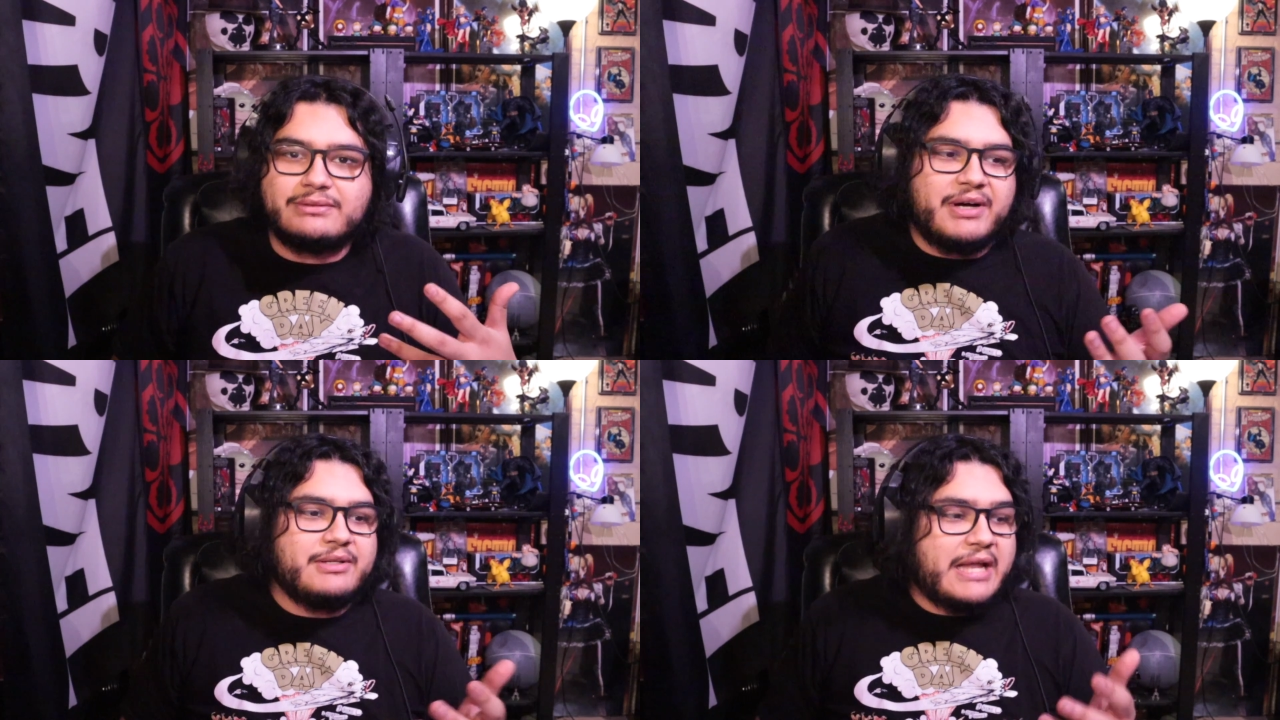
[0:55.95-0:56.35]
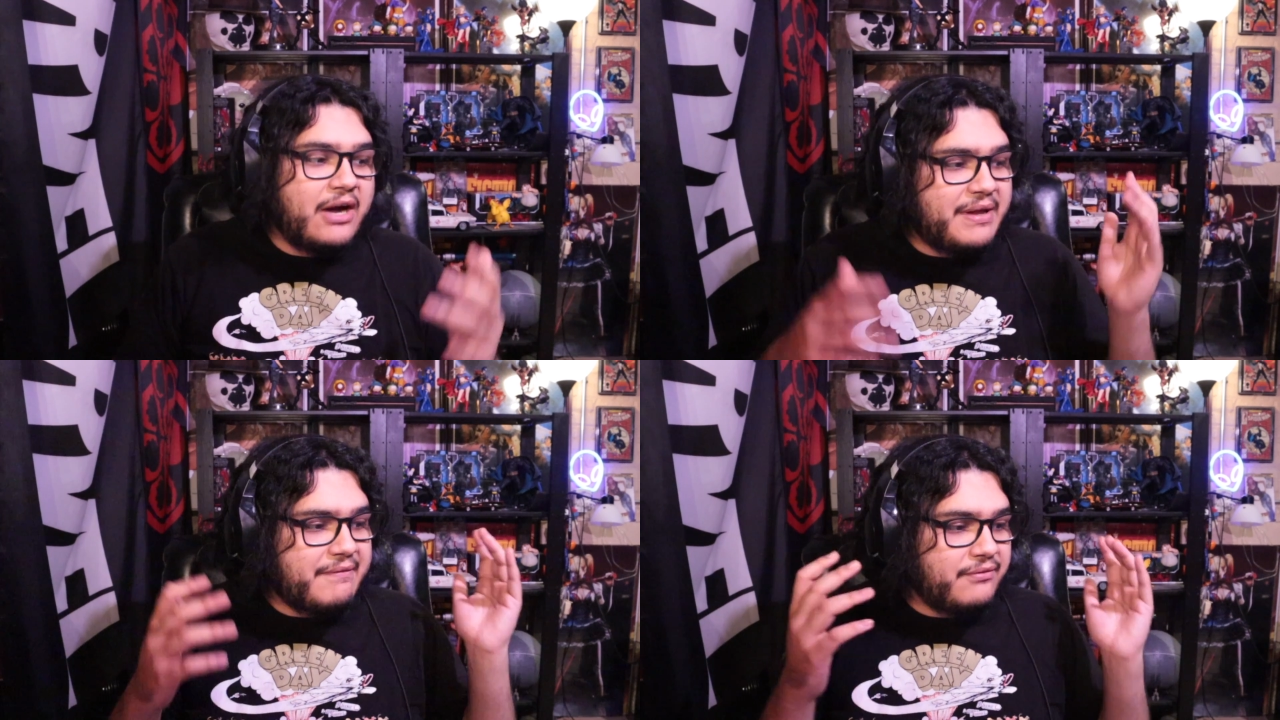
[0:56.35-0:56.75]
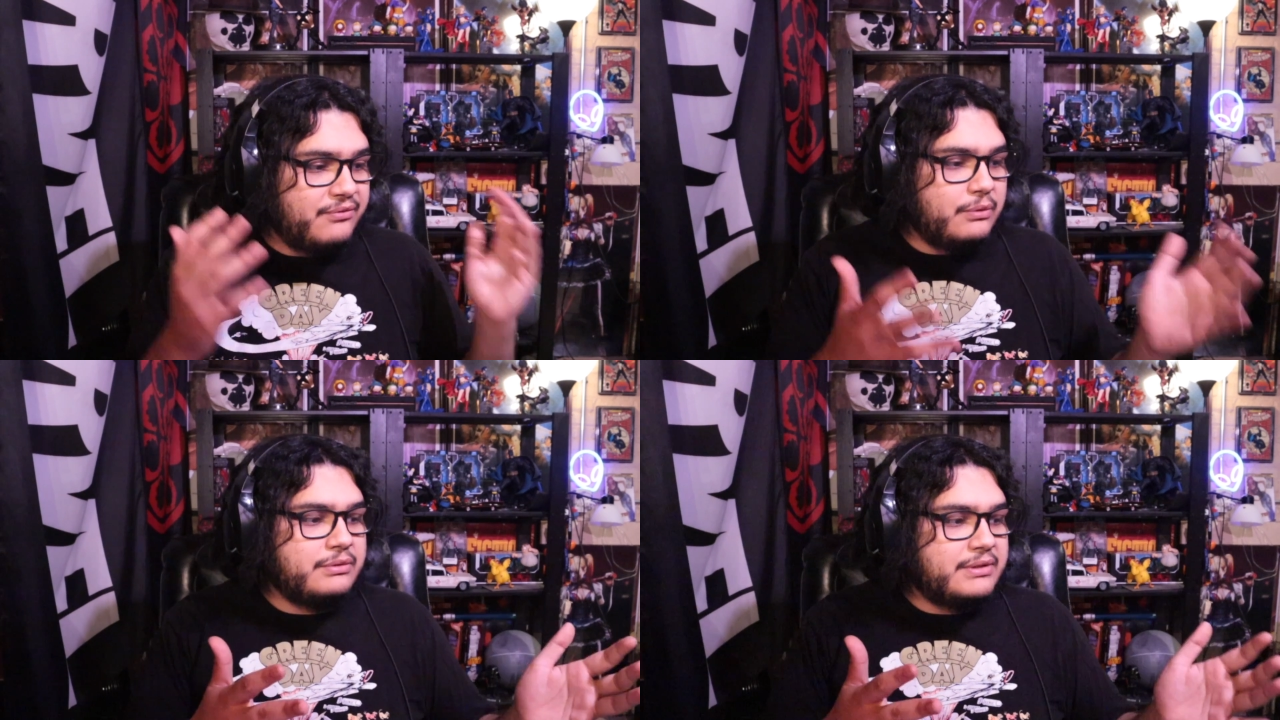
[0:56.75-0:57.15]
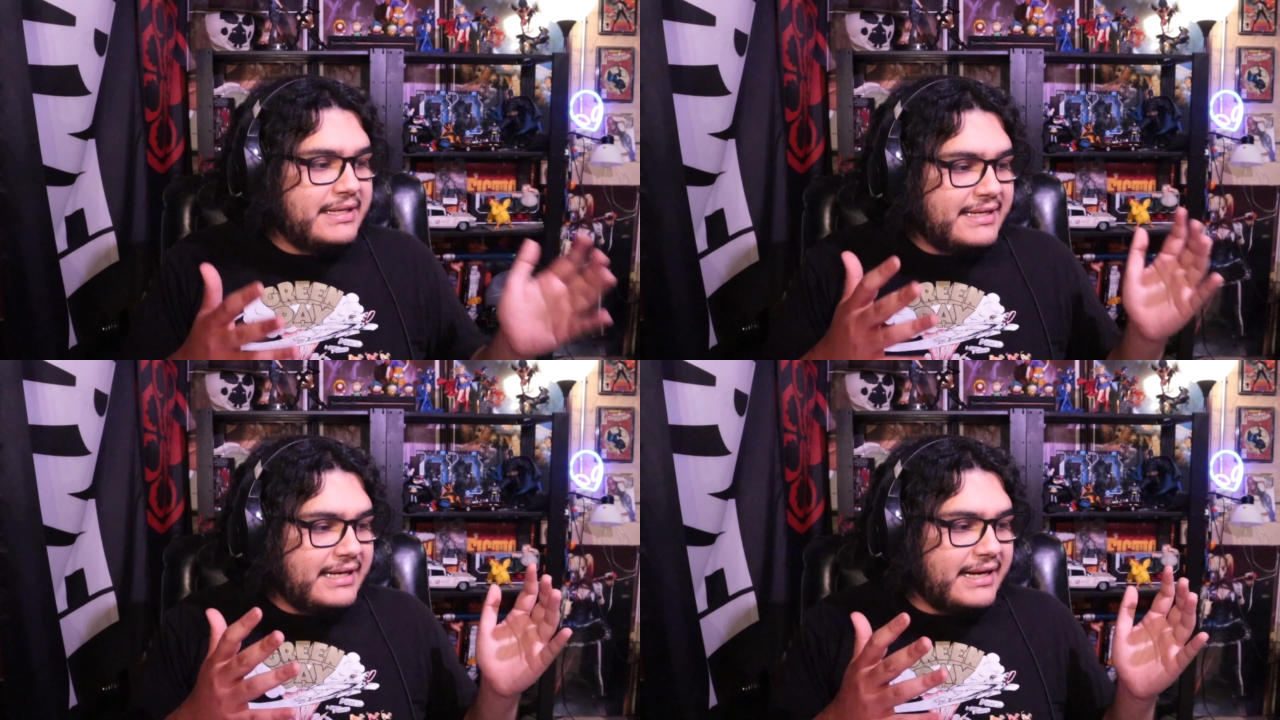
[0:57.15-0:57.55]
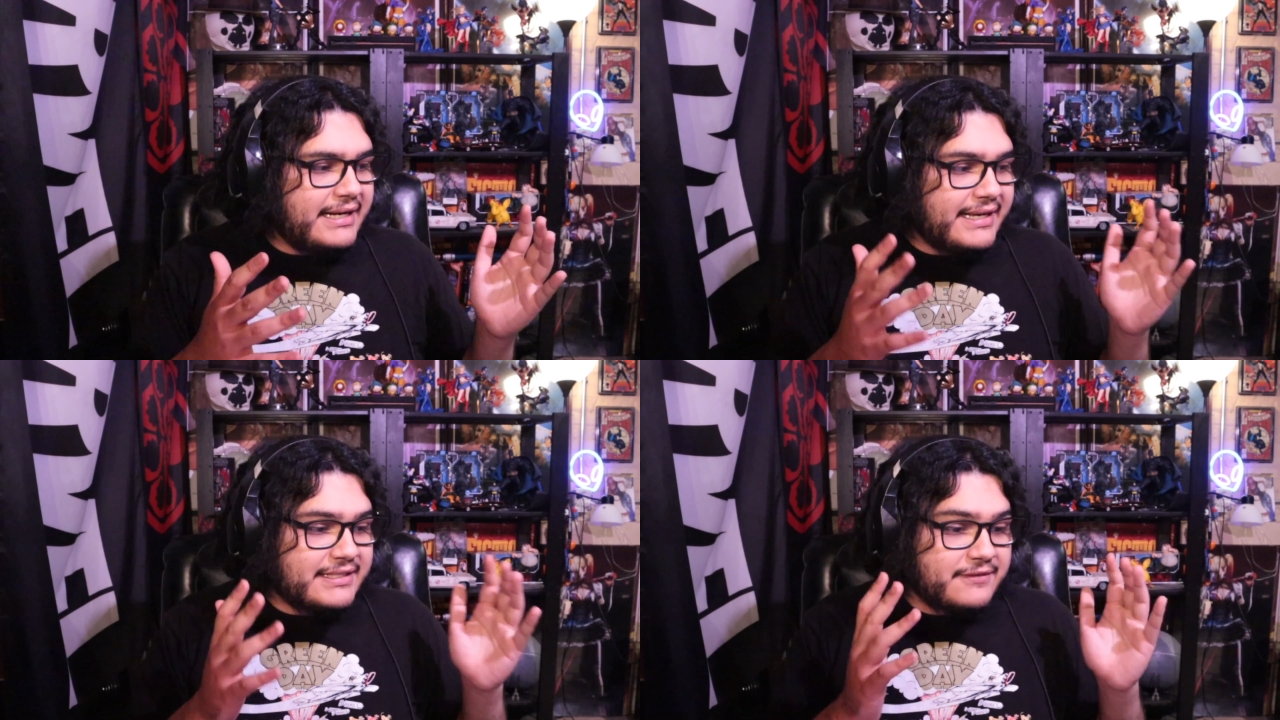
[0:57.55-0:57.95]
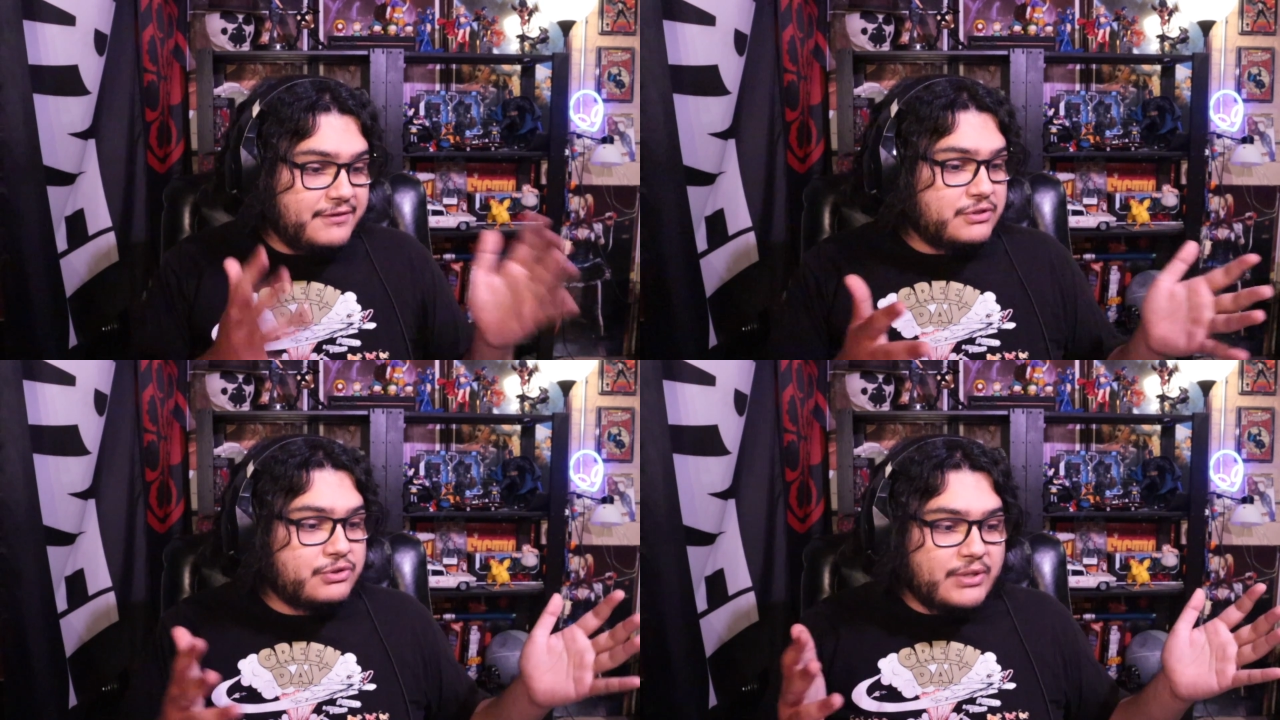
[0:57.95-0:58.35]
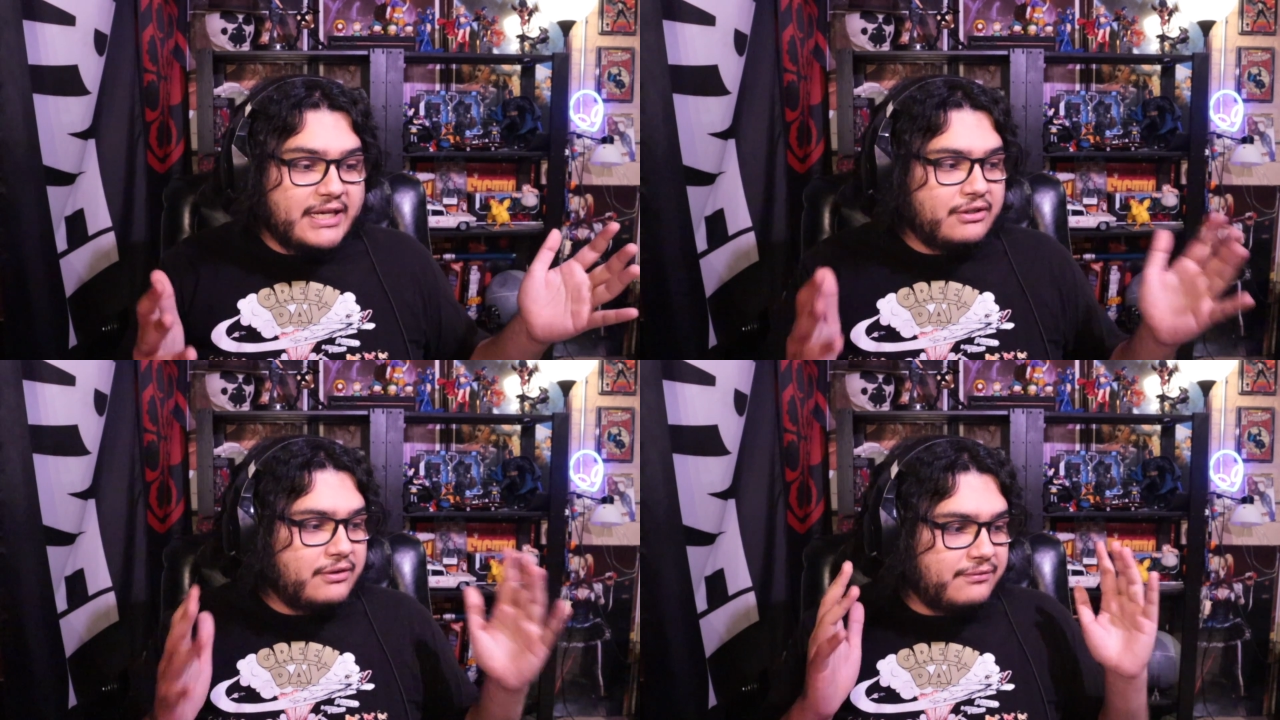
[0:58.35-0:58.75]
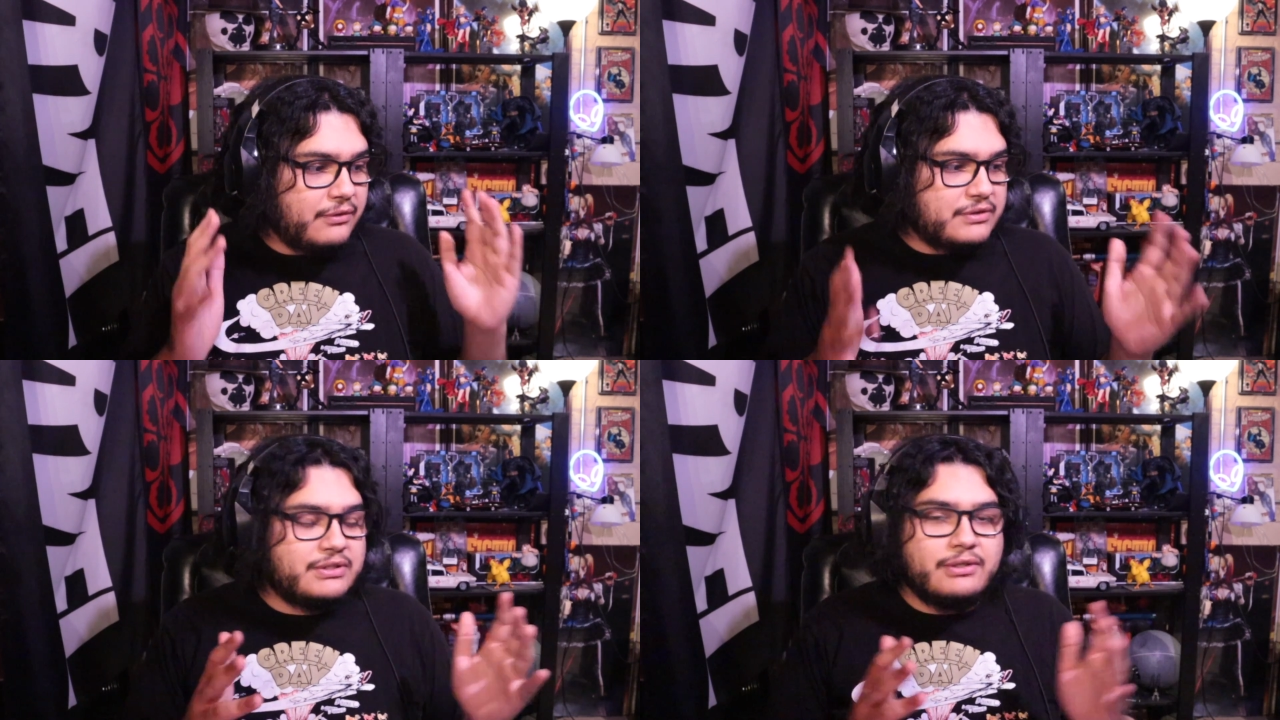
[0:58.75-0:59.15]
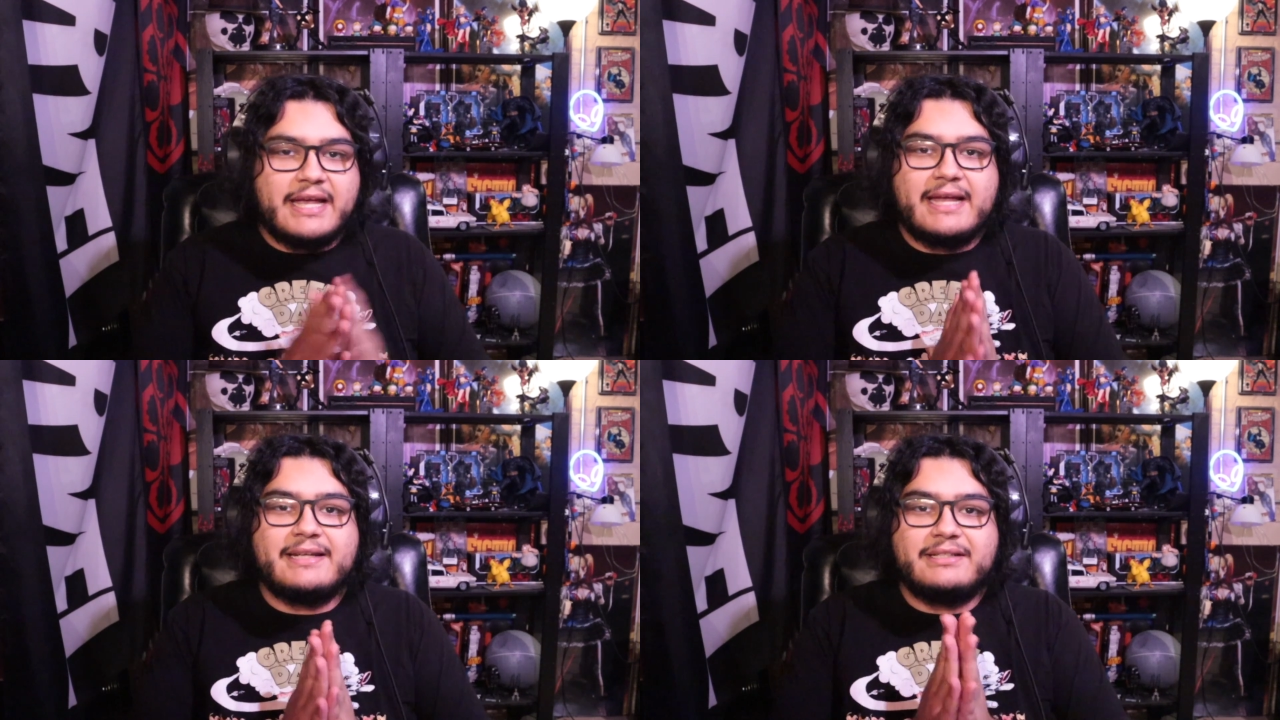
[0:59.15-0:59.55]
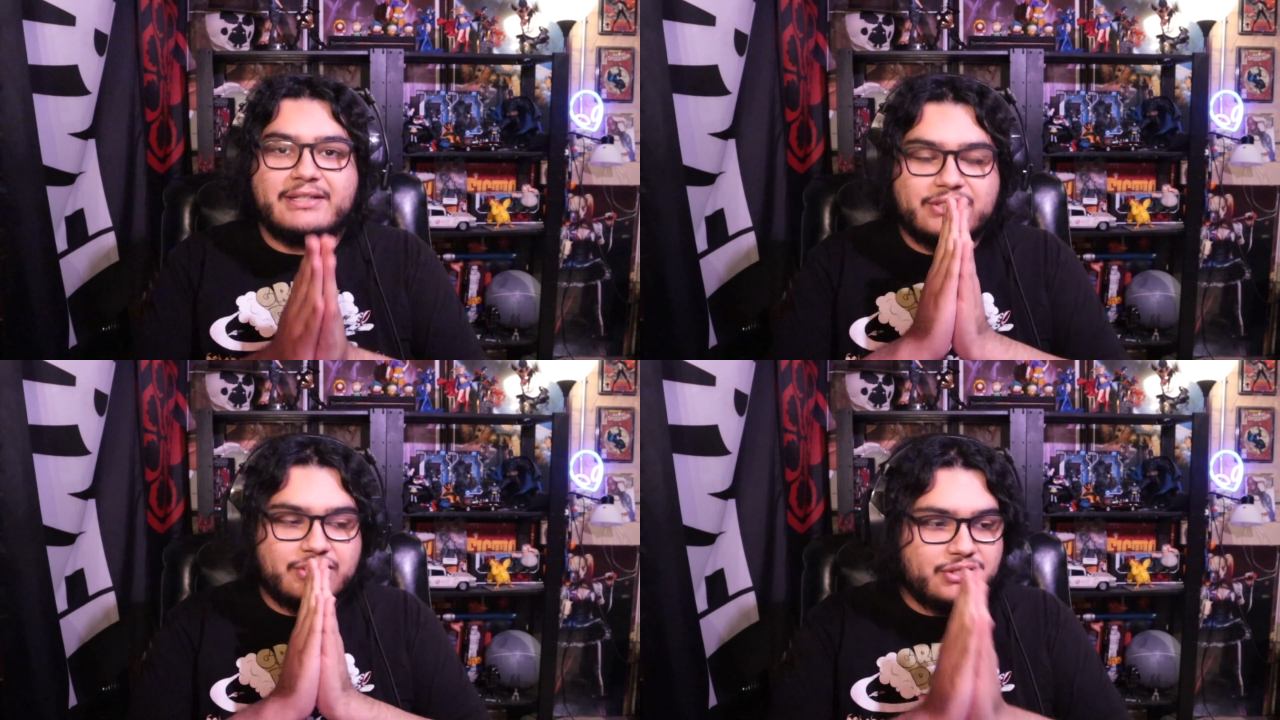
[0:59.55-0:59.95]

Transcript: But now we have a full, official trailer, first look at it. Let's